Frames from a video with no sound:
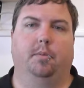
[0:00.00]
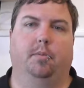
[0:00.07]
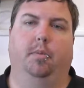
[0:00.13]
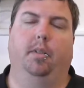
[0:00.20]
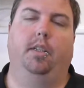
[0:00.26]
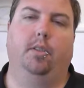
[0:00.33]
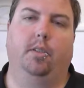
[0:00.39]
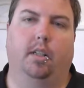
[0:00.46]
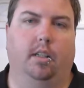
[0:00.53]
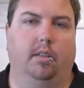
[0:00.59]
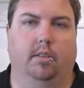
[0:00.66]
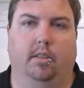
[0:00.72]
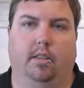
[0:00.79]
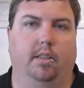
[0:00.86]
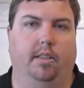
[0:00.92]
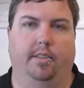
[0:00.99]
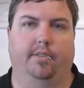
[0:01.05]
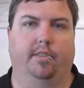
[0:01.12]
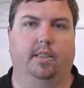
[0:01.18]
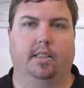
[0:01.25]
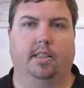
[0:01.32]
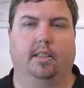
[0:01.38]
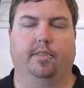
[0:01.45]
we do a whole lot of
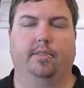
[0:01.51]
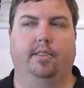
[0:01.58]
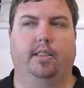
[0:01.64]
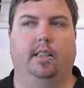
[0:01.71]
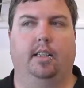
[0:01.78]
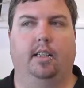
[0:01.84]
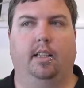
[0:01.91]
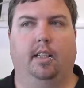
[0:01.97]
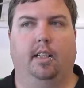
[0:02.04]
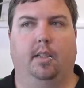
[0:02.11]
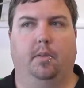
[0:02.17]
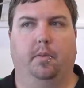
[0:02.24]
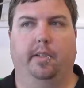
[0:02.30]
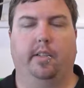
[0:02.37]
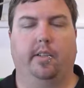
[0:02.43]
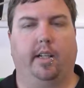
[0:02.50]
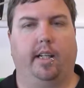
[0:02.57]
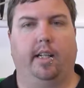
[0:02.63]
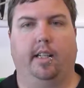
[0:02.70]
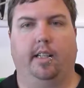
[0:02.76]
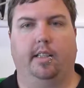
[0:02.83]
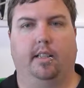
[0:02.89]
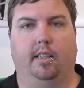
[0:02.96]
different stuff. We're not
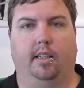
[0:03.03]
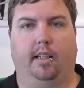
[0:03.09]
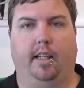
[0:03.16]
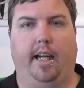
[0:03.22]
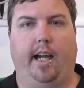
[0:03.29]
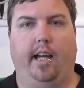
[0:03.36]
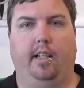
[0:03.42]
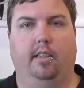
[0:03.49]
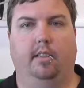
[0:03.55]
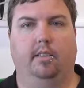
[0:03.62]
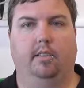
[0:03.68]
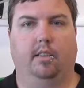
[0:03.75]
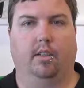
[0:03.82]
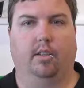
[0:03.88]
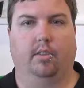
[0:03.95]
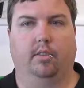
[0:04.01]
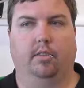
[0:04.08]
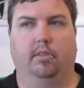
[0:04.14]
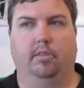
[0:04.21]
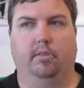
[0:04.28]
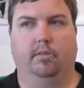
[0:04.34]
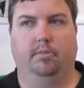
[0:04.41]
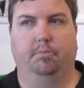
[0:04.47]
getting into the cat, dog,
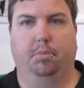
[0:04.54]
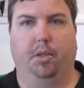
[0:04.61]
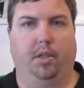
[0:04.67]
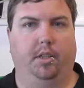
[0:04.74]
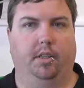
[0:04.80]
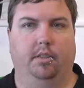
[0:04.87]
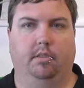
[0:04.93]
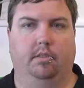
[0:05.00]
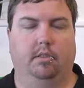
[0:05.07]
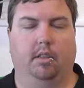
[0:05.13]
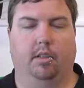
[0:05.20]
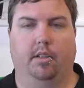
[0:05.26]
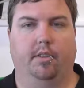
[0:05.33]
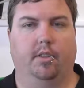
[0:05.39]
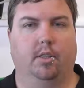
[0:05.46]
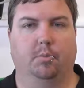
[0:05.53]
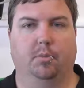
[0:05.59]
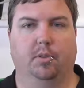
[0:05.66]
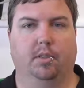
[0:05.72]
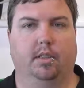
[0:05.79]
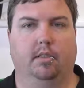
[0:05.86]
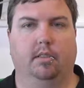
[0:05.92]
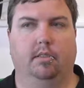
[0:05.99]
bird, sort of normal,
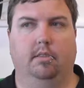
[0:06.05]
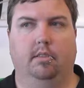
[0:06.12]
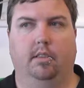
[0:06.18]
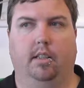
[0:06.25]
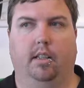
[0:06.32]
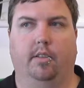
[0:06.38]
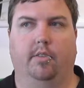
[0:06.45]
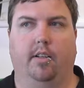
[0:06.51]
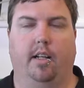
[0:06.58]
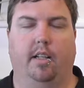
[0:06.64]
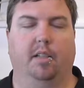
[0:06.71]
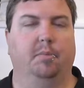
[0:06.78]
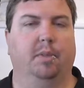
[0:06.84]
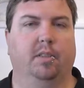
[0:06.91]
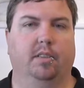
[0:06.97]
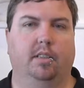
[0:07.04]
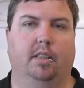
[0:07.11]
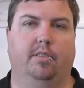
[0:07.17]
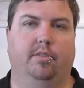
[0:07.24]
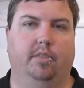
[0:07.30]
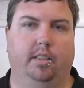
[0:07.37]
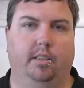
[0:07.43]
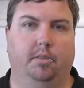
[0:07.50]
run-of-the-mill
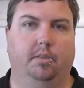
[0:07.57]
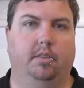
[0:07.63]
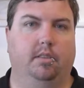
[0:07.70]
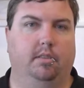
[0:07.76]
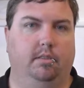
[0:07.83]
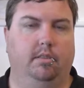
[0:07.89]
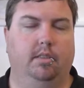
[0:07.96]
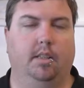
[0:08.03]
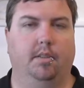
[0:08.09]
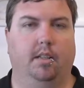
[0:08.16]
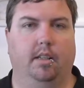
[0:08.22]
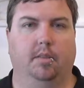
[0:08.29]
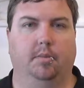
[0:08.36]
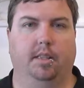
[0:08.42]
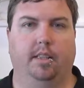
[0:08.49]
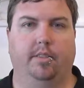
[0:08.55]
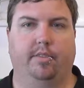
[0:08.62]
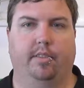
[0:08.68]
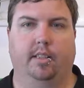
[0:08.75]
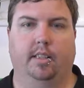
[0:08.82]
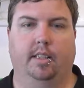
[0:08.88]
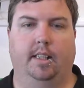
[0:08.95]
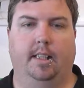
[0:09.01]
stuff. We're doing something a little bit
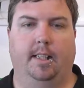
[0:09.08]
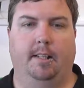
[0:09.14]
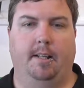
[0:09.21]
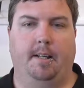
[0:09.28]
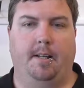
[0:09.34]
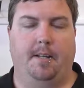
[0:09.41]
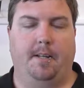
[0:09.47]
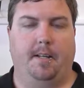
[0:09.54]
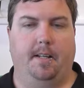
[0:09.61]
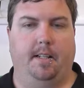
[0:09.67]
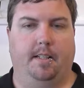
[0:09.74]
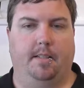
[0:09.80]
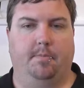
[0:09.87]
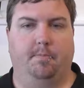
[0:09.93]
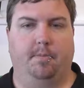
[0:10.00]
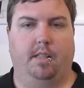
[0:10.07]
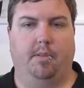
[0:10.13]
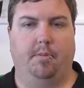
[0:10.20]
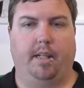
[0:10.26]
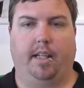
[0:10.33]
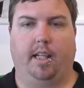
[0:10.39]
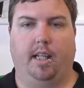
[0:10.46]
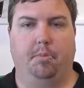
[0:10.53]
different. I've
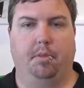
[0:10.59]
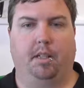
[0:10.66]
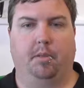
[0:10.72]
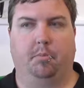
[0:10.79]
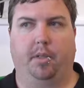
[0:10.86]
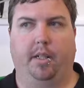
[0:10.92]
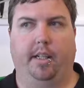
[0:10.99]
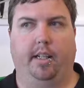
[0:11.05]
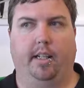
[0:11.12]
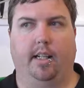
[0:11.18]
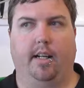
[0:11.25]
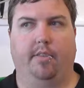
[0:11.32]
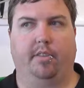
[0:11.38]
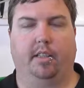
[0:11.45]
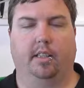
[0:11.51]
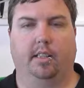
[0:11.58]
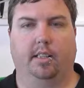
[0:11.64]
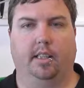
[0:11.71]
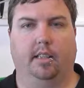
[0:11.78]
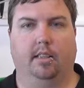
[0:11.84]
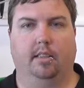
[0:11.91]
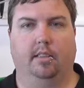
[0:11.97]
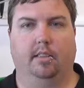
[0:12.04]
been keeping and breeding African
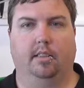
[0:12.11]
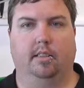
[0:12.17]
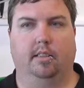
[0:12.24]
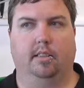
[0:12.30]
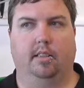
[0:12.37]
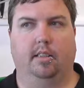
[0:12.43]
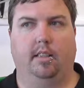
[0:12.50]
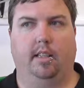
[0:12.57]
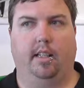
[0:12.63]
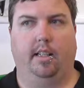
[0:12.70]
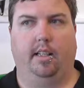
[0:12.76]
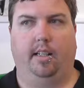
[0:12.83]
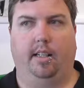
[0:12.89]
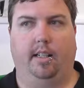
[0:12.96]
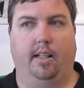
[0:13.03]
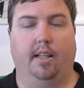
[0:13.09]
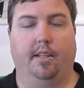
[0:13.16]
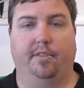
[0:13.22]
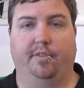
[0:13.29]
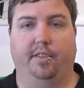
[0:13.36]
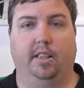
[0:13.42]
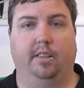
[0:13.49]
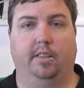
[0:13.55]
cichlids and other
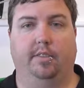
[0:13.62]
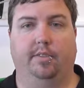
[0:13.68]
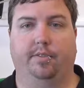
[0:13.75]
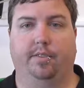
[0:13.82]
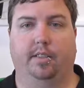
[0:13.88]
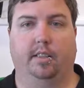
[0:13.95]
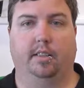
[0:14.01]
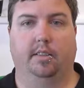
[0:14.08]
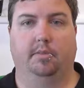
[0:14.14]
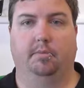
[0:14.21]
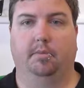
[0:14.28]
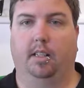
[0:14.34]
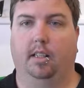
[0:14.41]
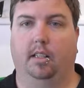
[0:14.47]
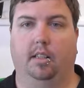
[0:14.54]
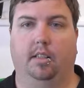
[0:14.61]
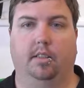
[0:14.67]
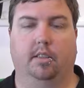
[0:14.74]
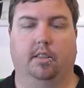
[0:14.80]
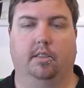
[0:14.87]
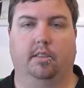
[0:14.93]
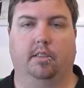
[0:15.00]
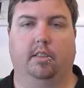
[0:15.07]
fish for a long,
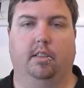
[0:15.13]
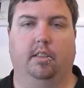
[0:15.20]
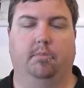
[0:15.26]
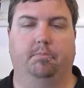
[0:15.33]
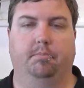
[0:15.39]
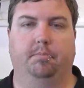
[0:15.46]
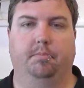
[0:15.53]
long time.